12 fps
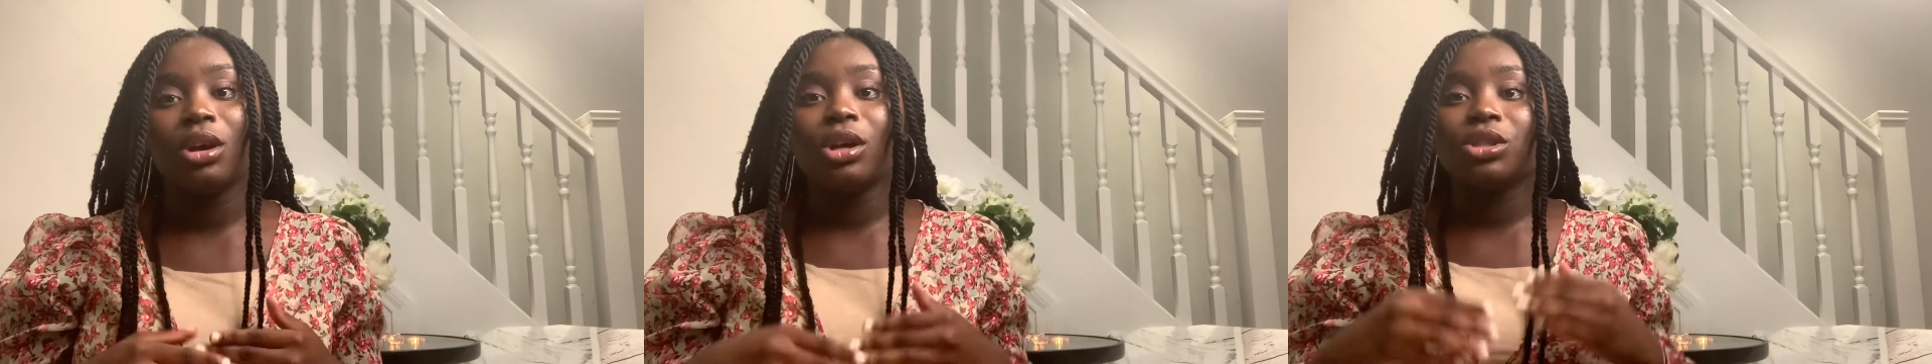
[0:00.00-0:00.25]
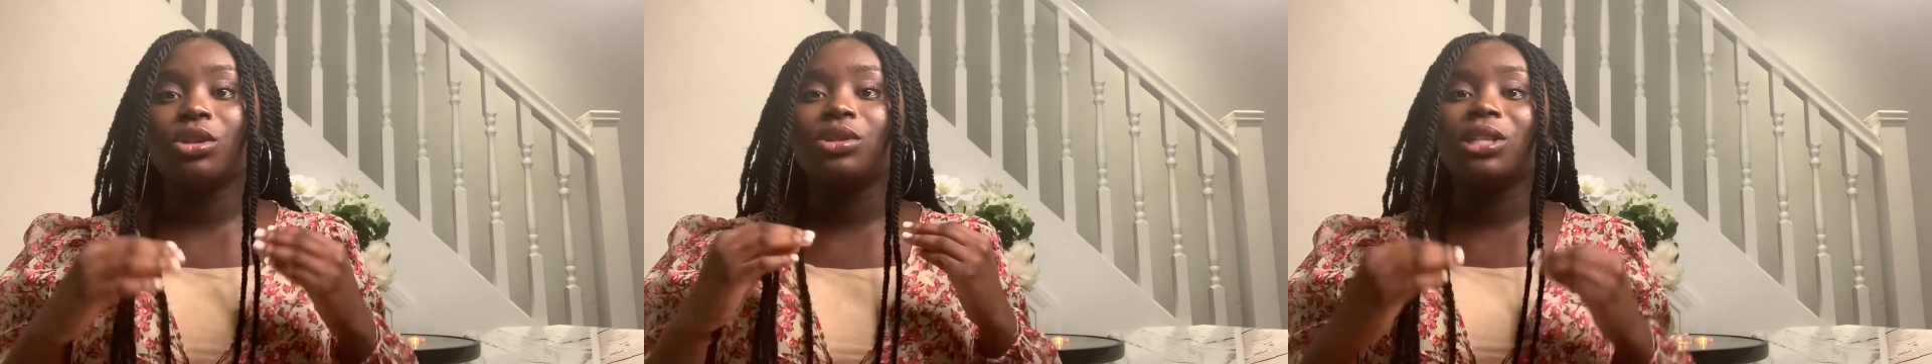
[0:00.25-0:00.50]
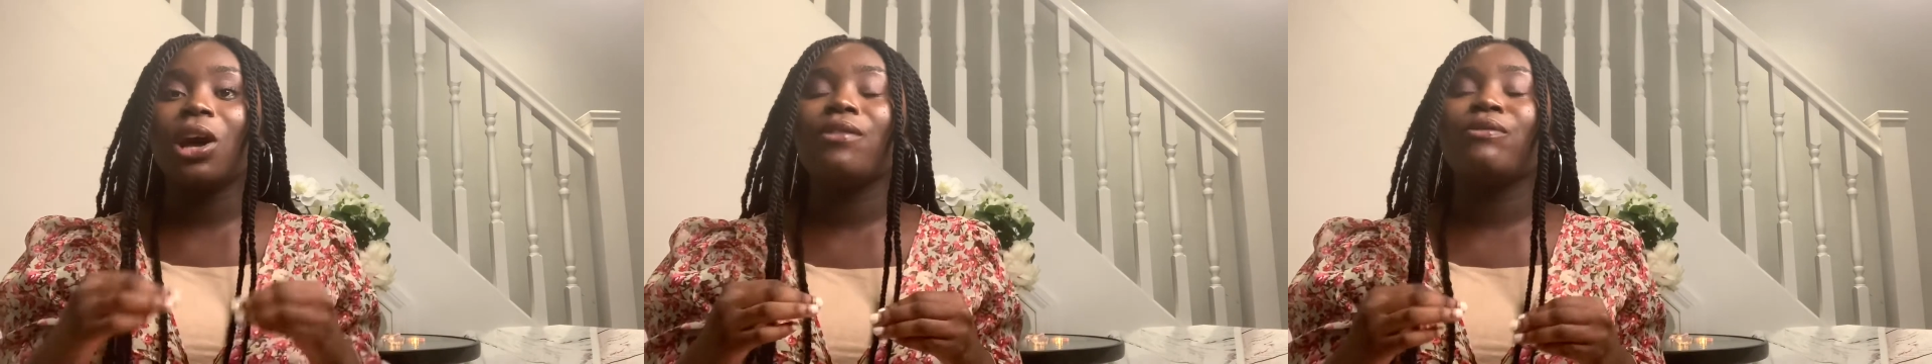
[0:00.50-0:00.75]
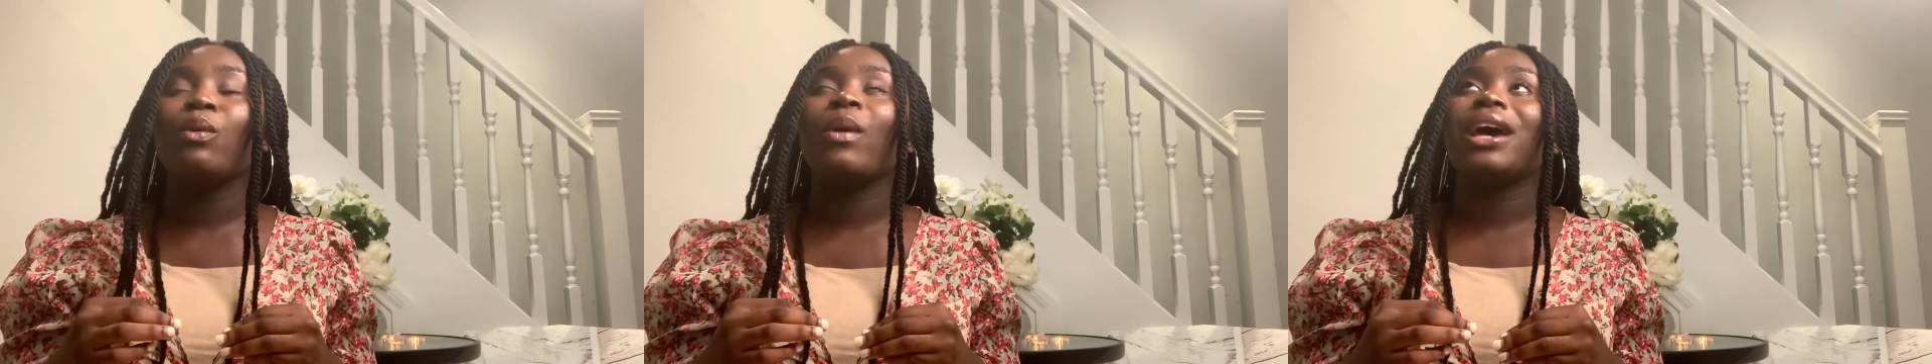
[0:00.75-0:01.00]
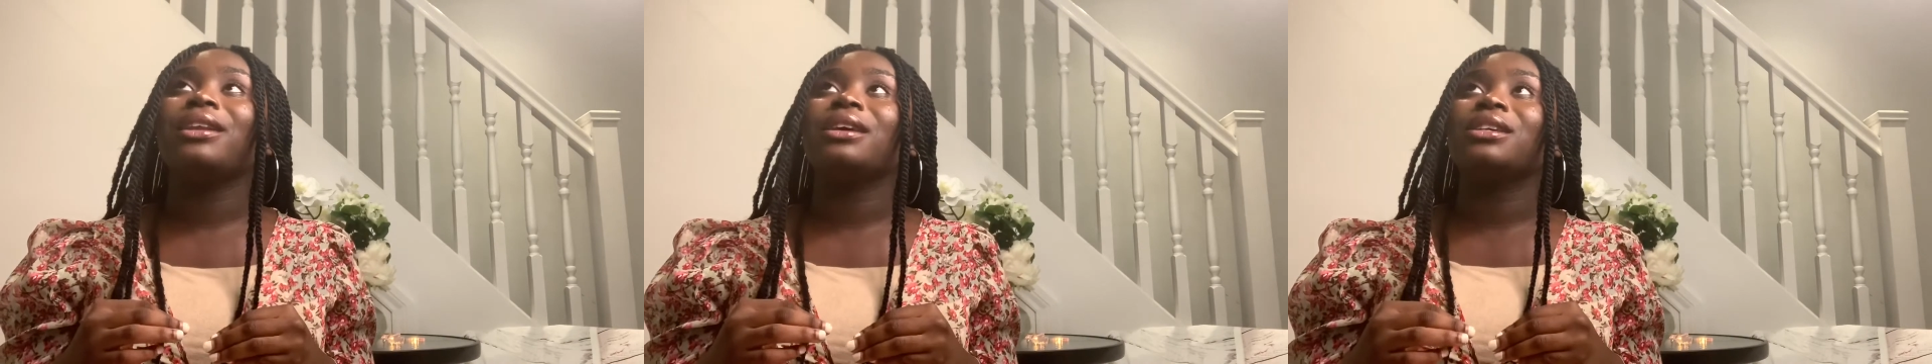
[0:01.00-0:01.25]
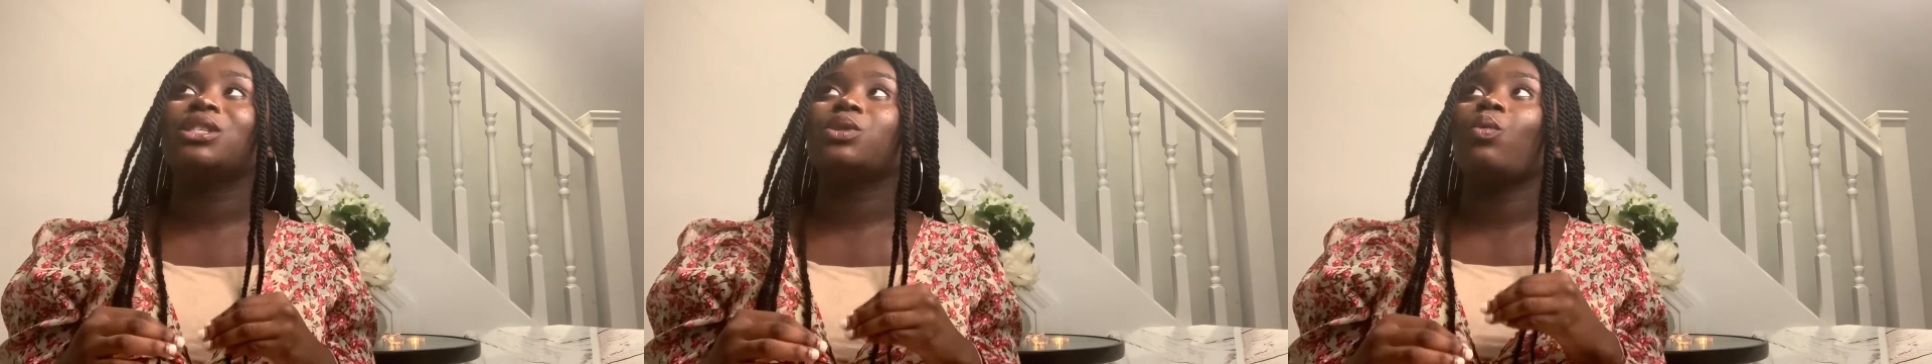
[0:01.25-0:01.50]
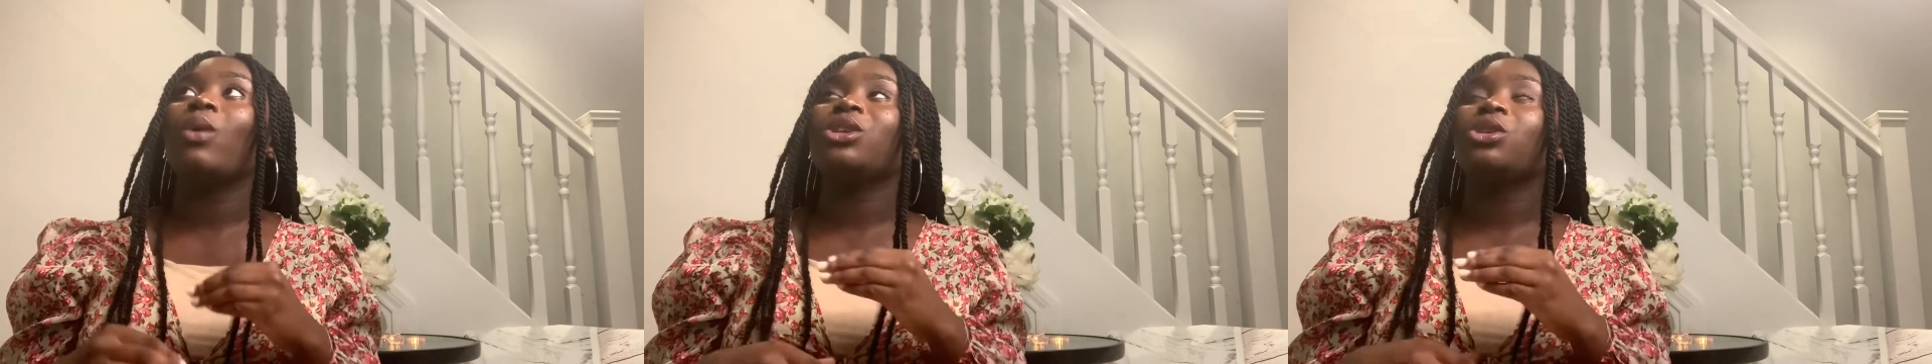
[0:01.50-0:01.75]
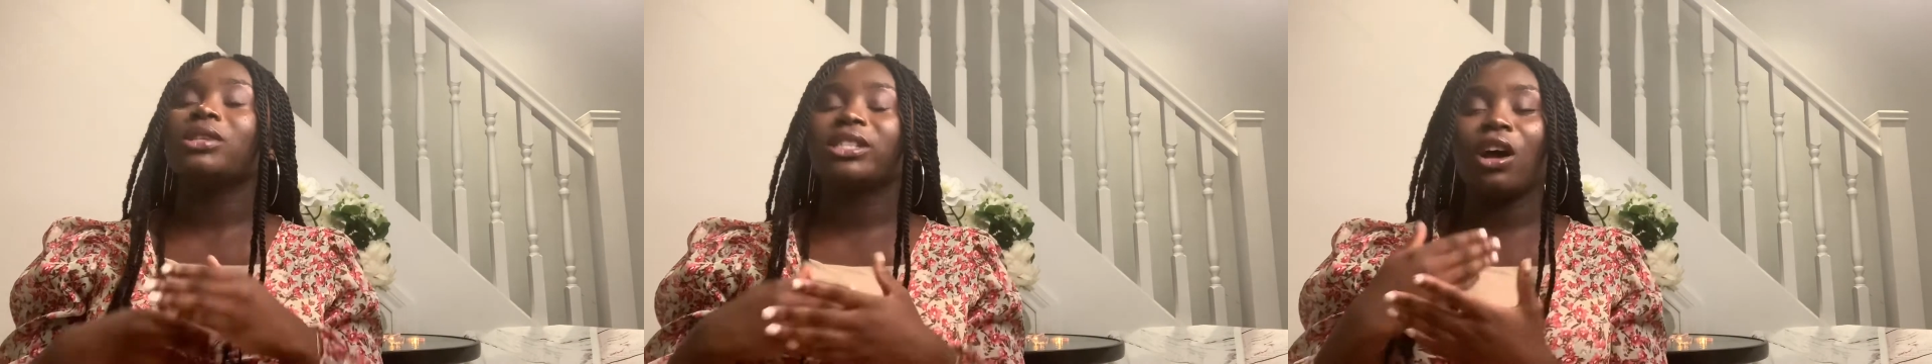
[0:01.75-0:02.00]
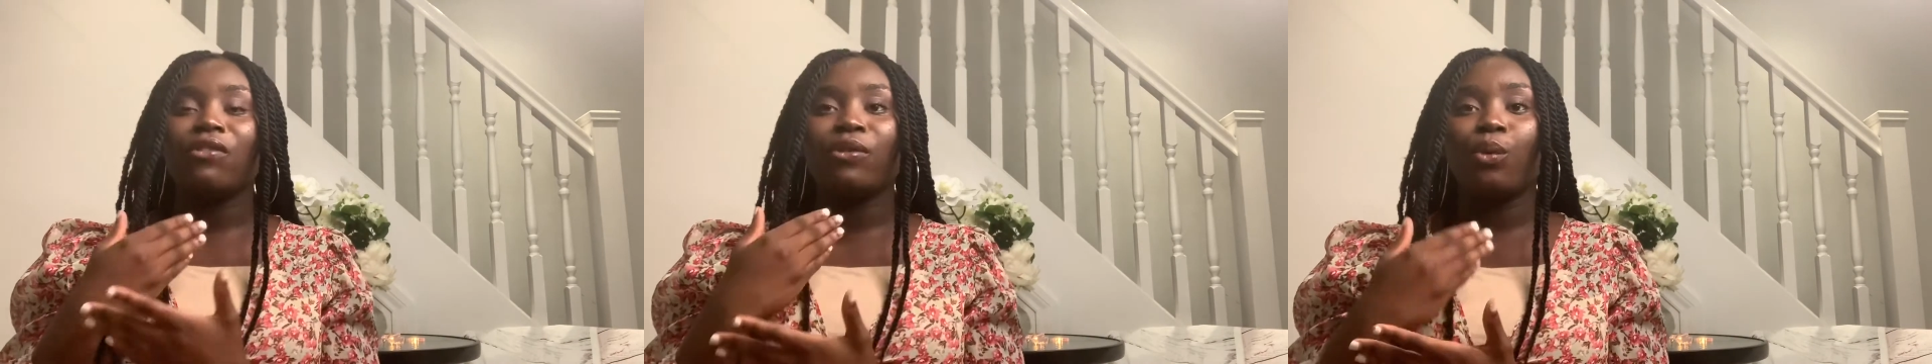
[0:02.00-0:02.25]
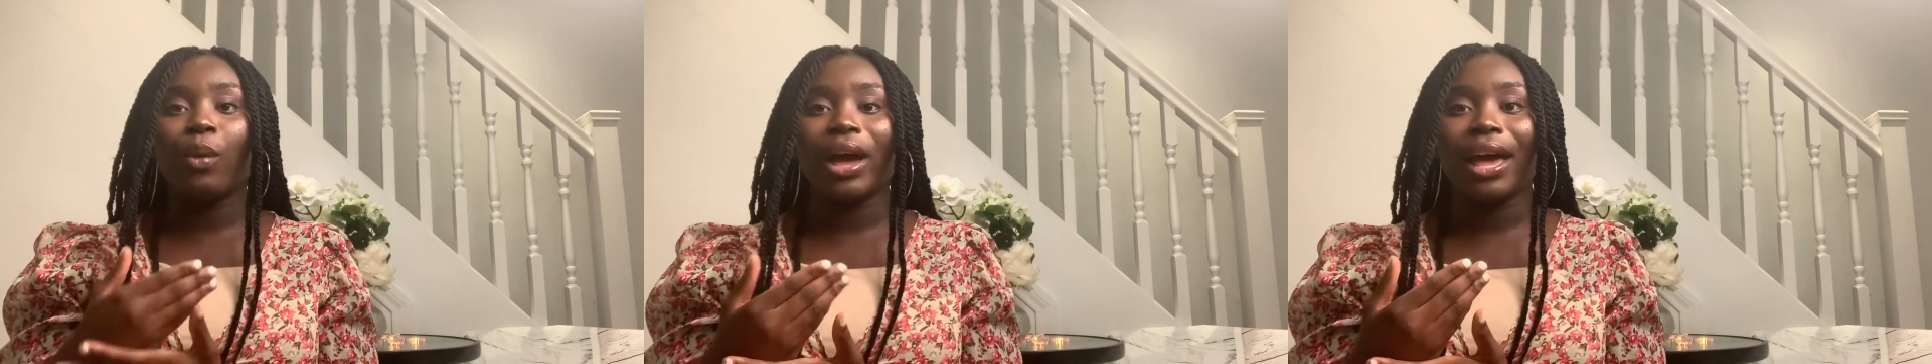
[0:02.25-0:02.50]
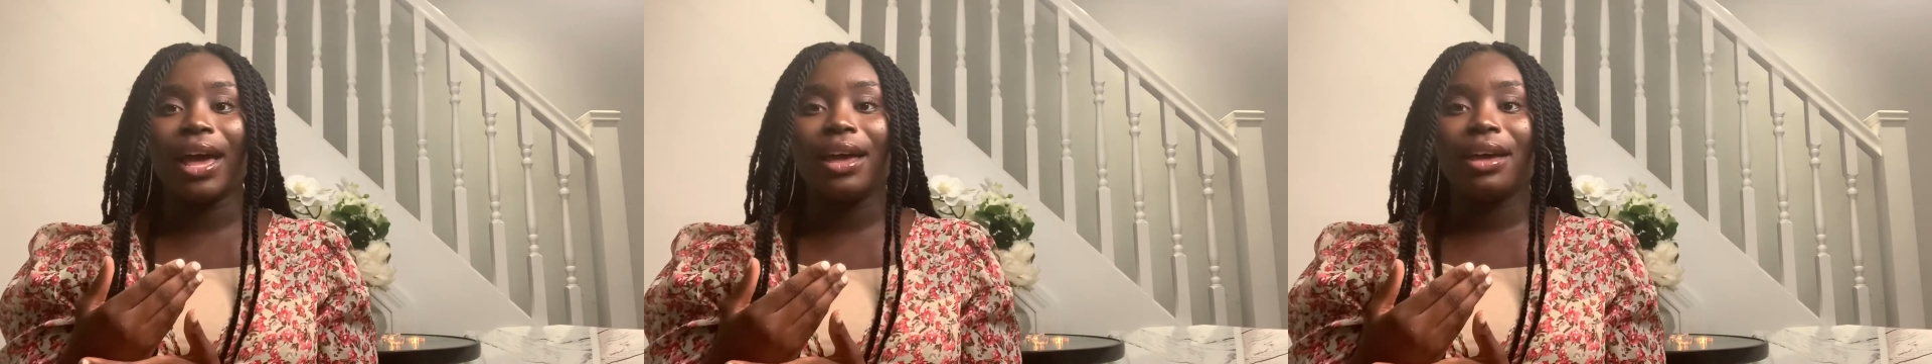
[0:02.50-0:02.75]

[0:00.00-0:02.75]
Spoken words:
So self-awareness, when you're self-aware,